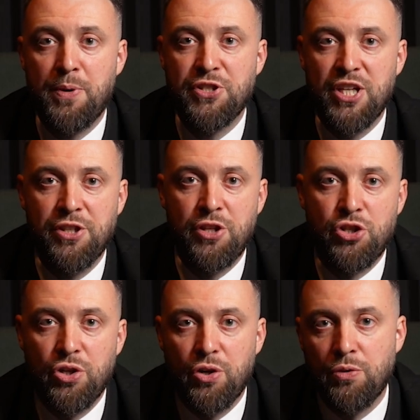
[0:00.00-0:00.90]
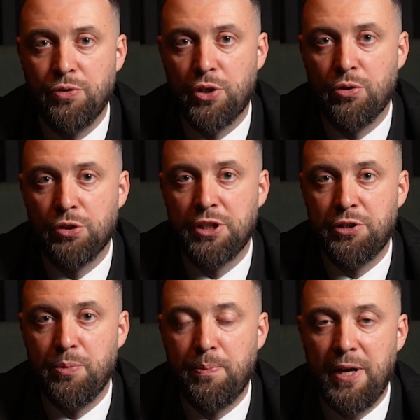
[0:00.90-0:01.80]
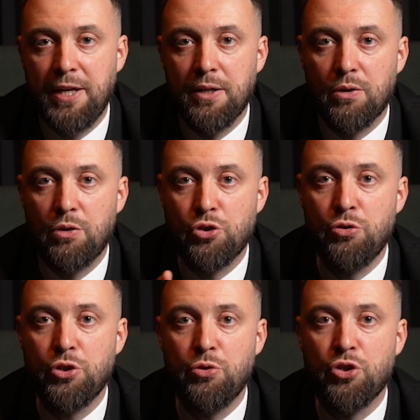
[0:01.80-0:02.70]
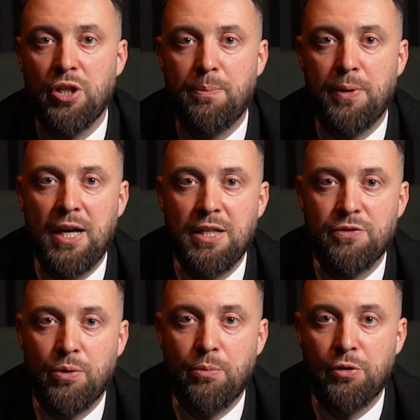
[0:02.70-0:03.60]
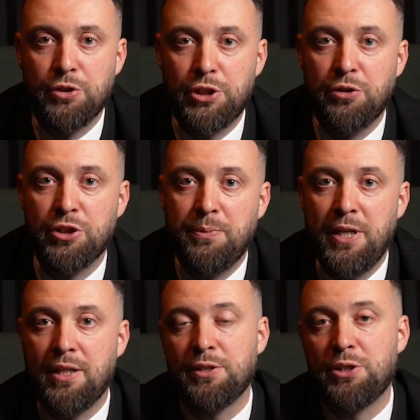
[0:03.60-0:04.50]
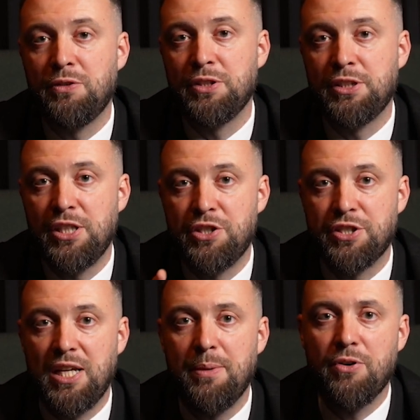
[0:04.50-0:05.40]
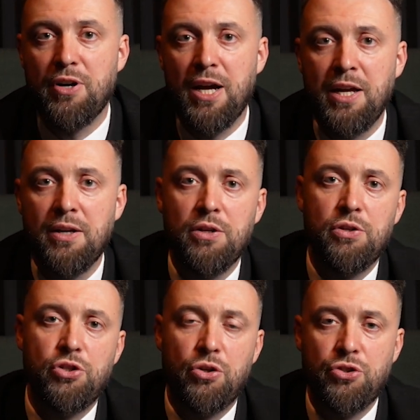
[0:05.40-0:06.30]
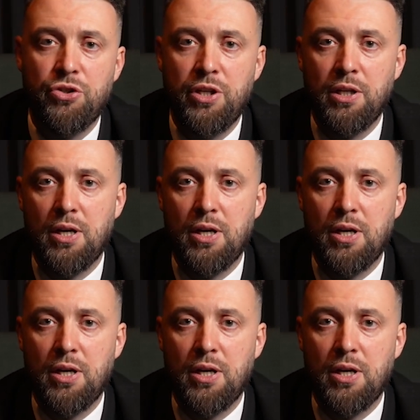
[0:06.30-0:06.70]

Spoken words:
percentage of the cost that you pay. Coinsurance usually applies for more serious medical services such as MRI, surgery,